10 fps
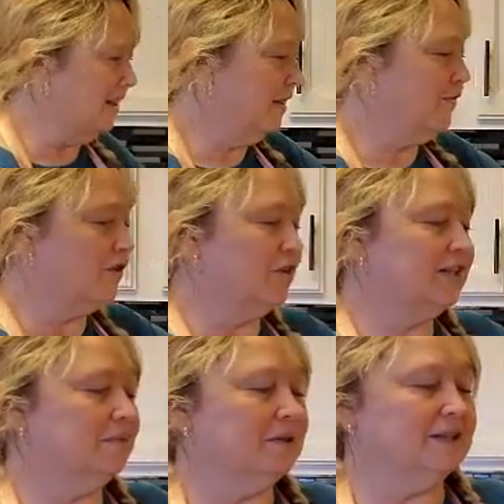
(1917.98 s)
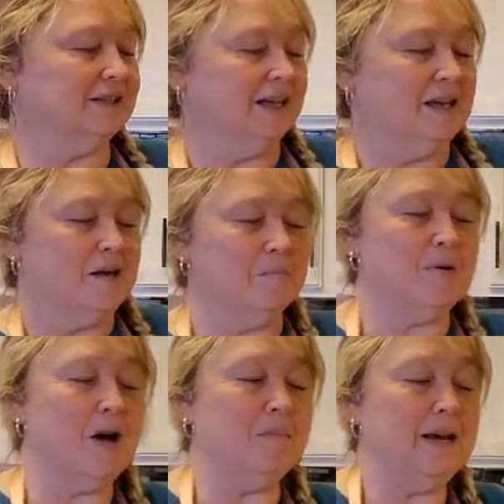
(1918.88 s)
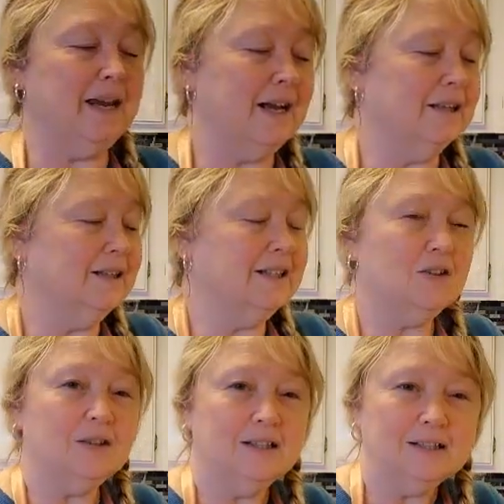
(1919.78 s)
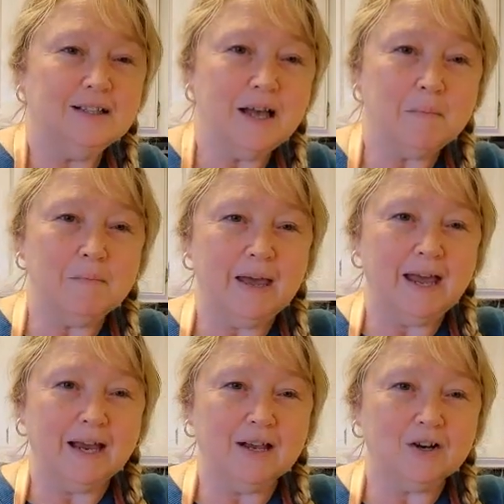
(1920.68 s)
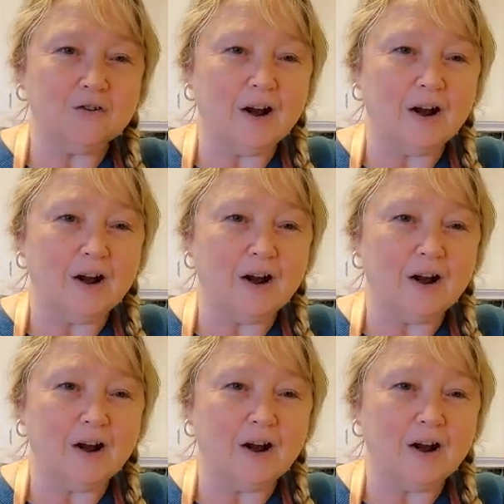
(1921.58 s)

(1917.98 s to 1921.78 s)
I think for Christmas, bought me a little nutmeg